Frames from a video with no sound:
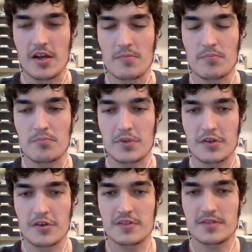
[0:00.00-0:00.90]

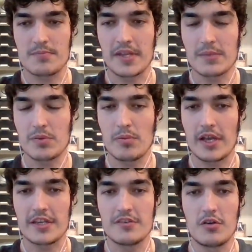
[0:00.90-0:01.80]
because many people
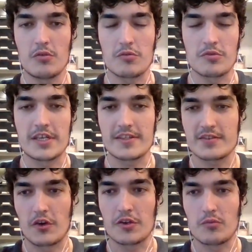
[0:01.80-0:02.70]
I know get
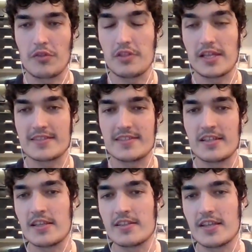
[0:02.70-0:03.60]
started with less
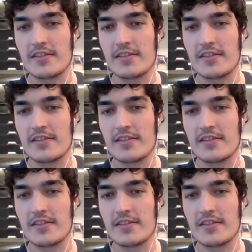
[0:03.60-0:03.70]
and